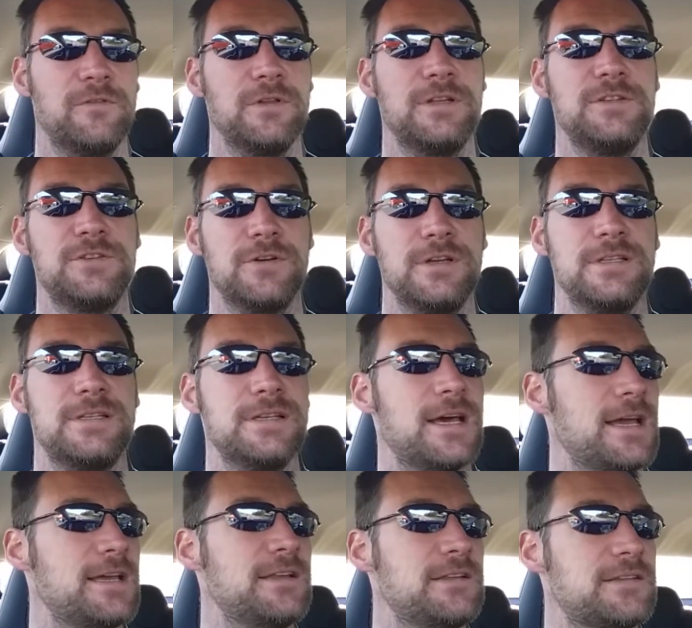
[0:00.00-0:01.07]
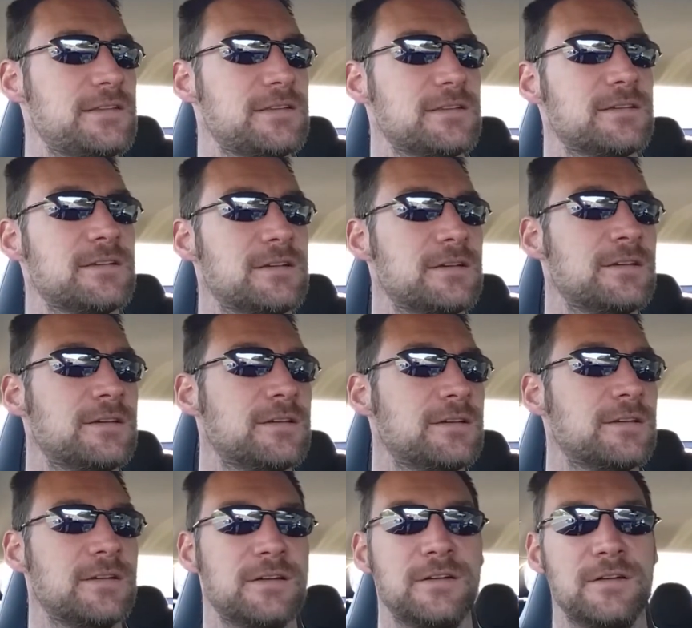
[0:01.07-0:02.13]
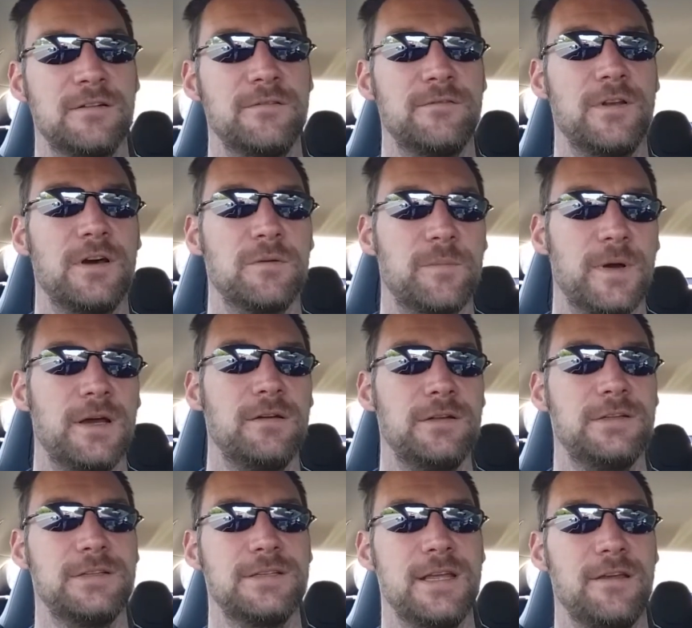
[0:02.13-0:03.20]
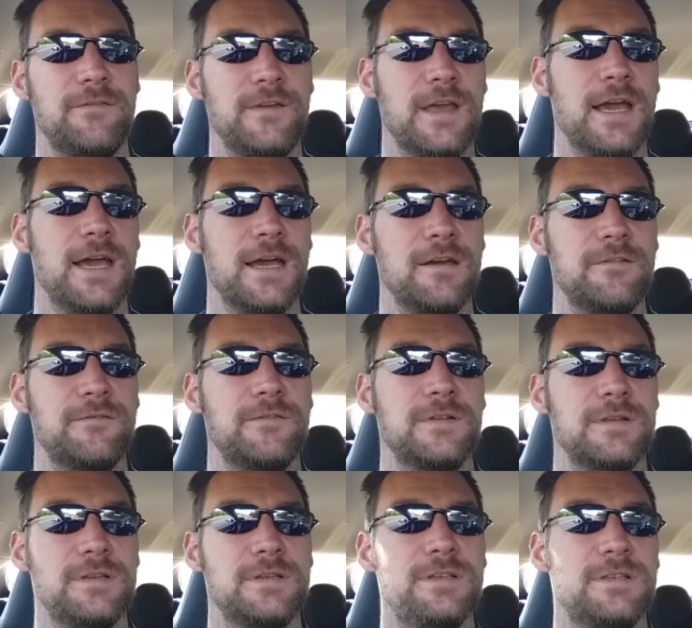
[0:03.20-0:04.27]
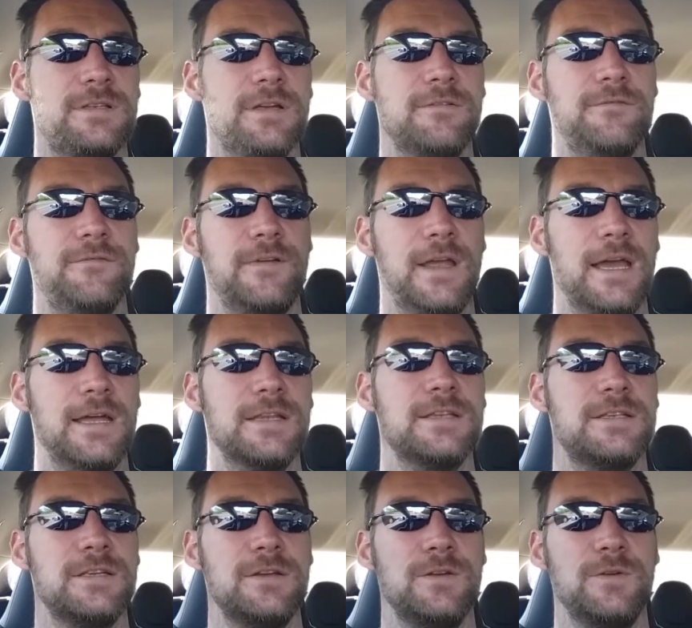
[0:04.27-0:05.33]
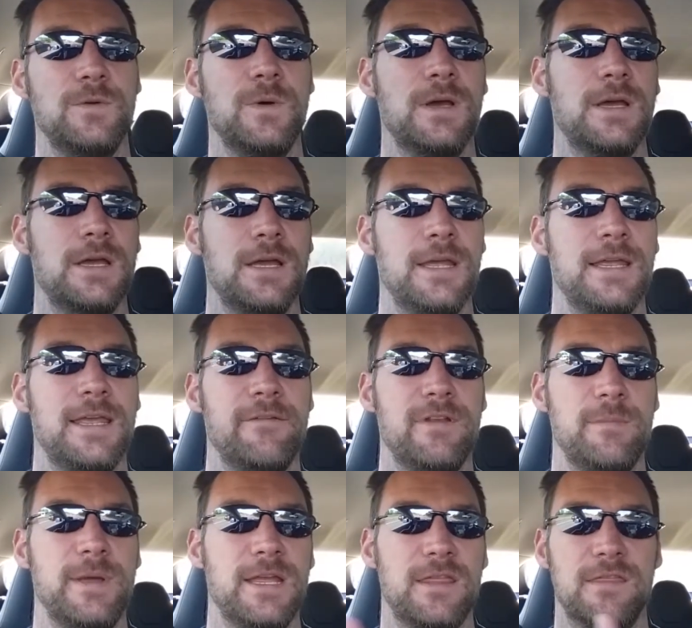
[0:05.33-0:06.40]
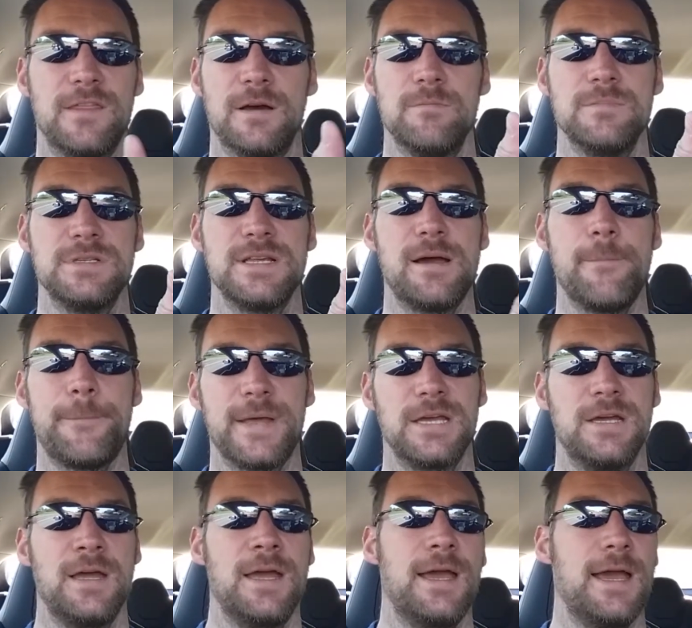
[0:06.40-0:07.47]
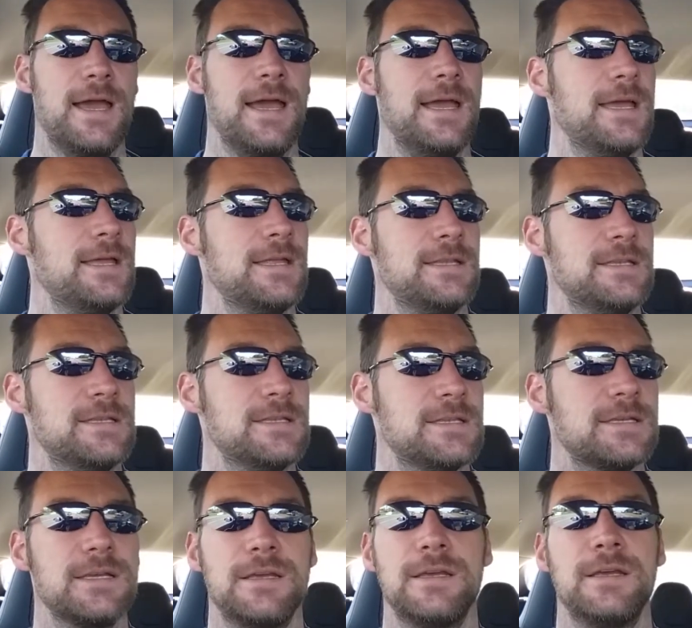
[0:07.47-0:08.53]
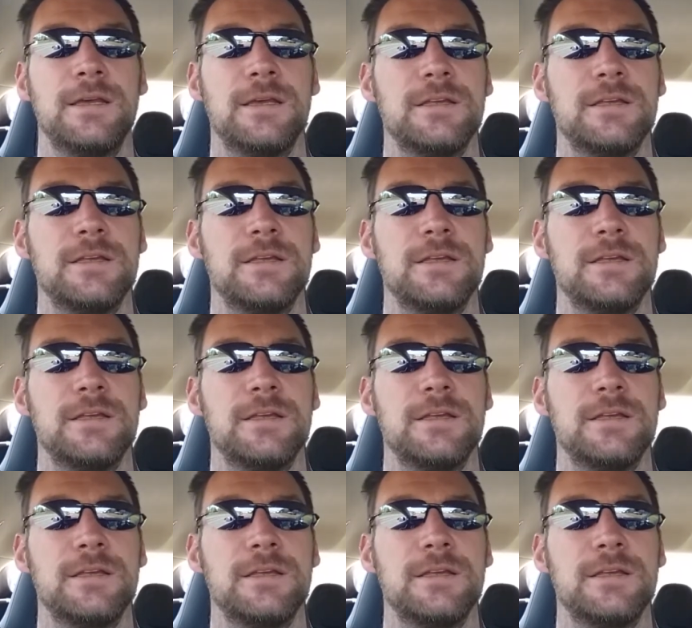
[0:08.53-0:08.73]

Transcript: hope you've all enjoyed today's vlog post. If you have, don't forget to give it a big thumbs up and